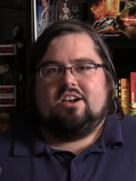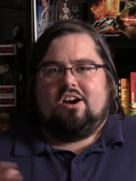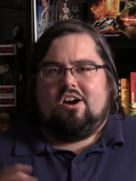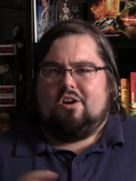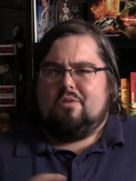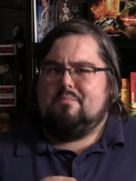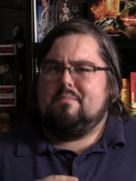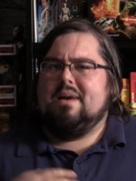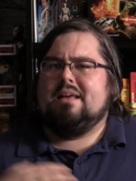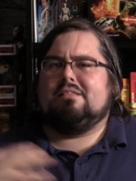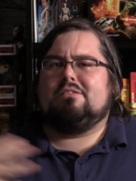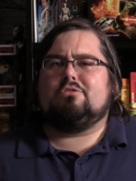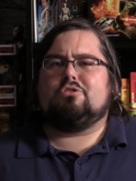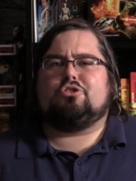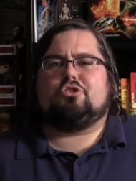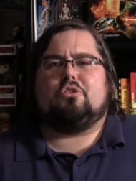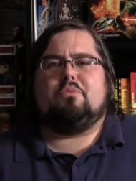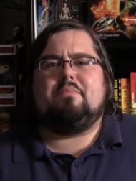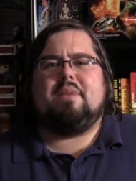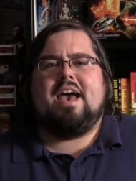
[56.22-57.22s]
are
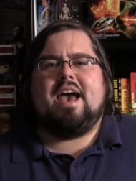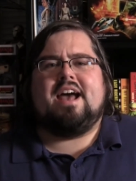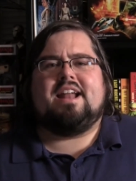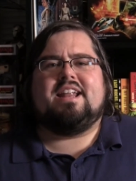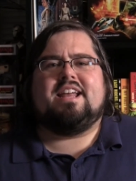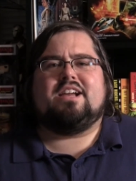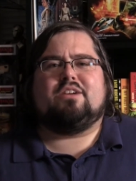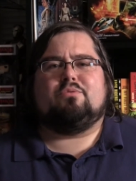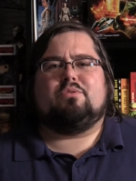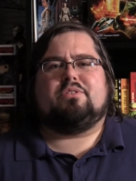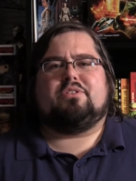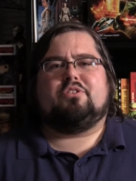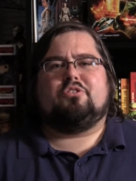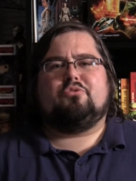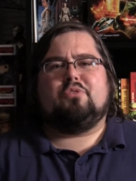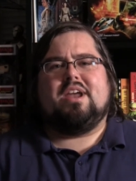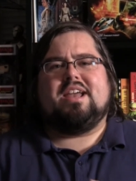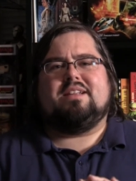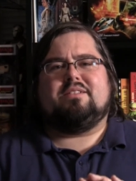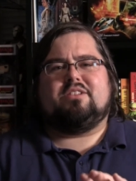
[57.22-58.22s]
melodramatic with
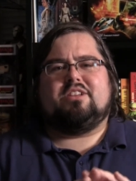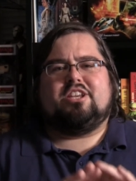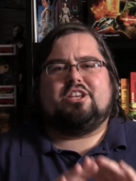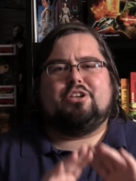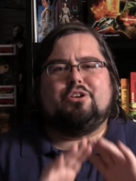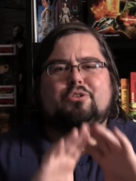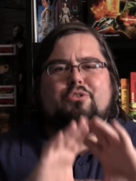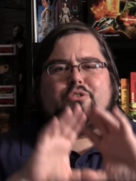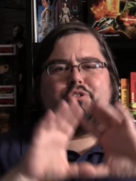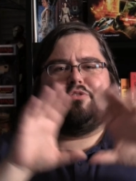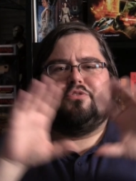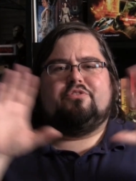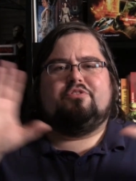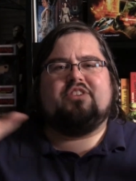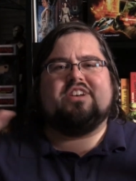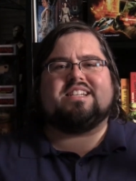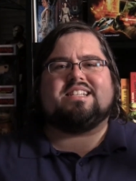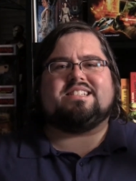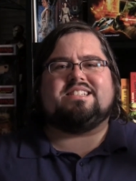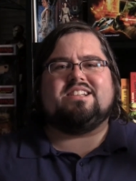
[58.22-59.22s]
great huge
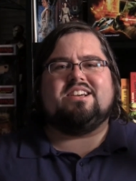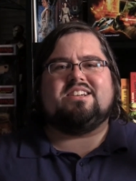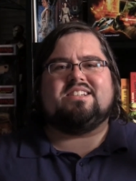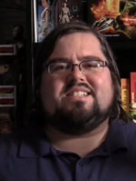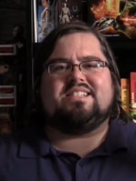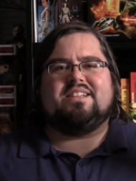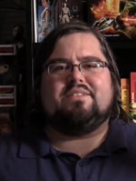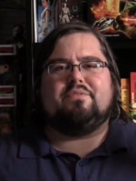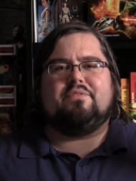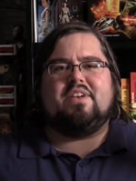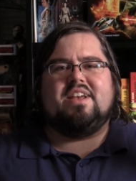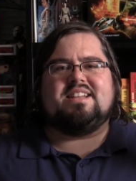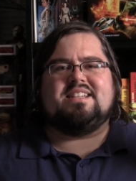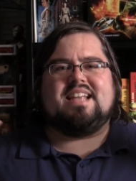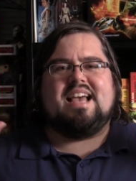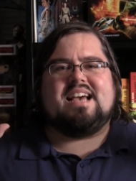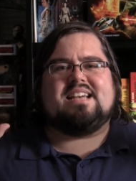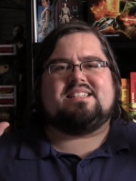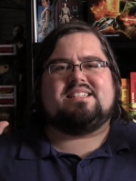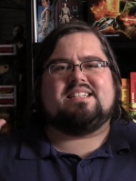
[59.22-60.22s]
vistas and
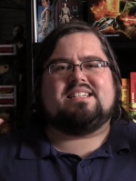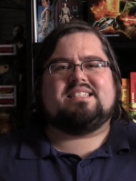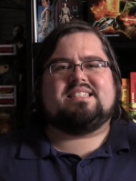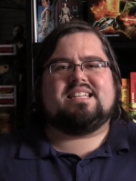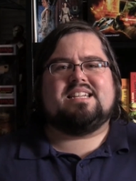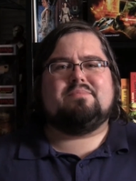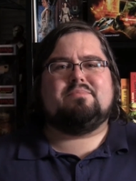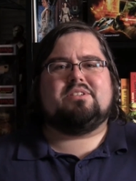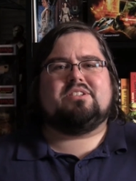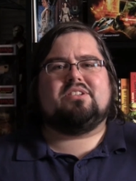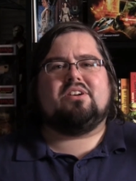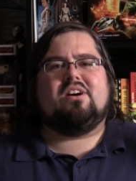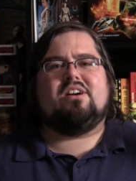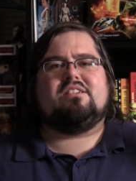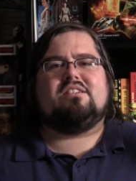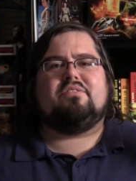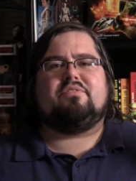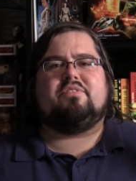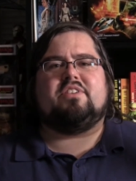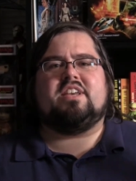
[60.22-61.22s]
fantastic
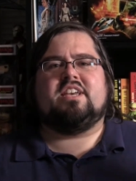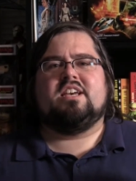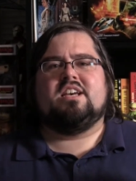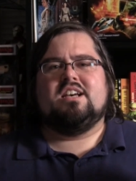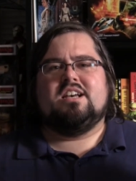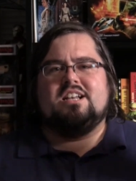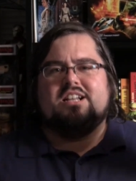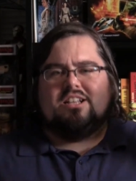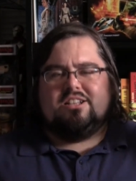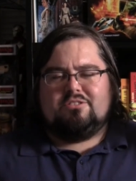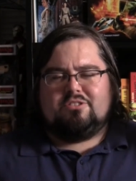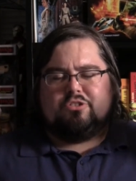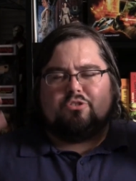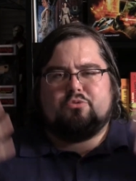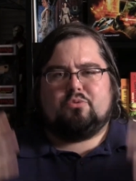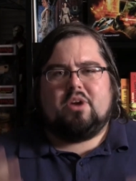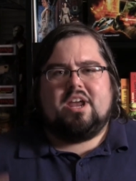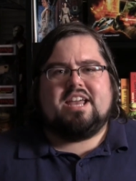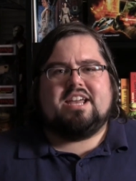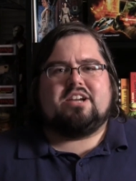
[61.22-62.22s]
cinematography,
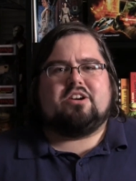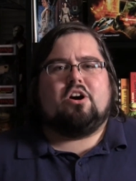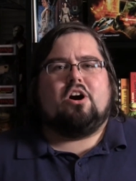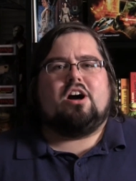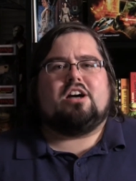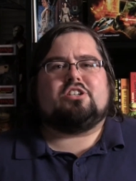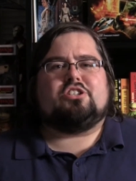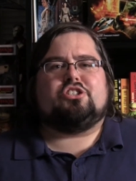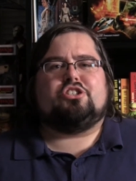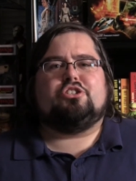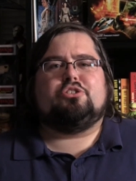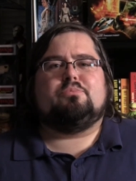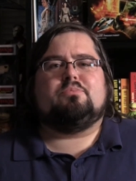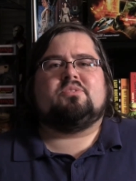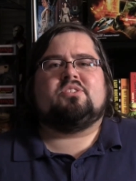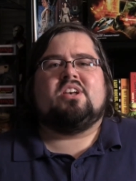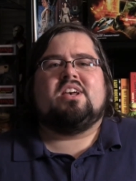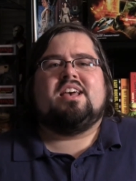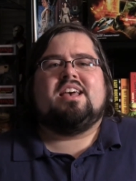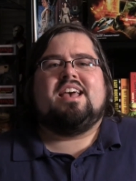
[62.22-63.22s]
great
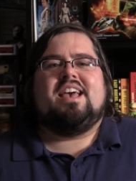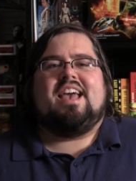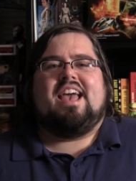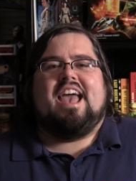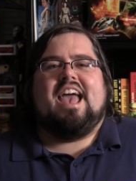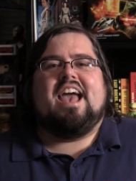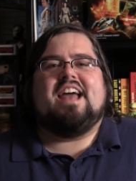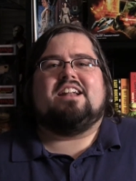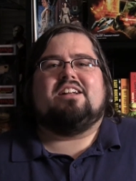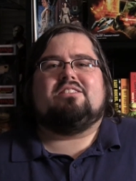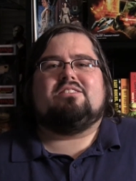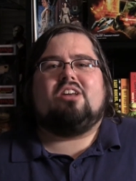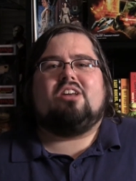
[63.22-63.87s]
costumes, and a